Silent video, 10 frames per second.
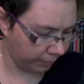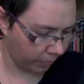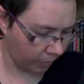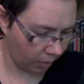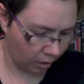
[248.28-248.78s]

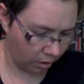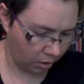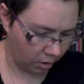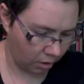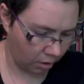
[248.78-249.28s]

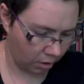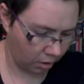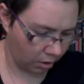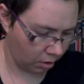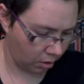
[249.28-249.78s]

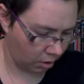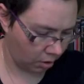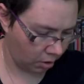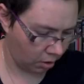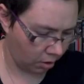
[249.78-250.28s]

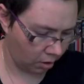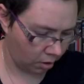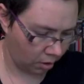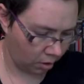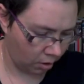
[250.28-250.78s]

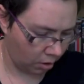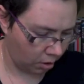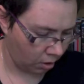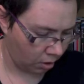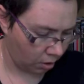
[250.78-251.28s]

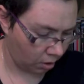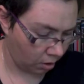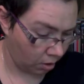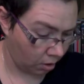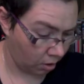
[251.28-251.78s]

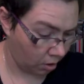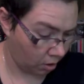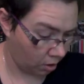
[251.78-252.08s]
Nobody speaks.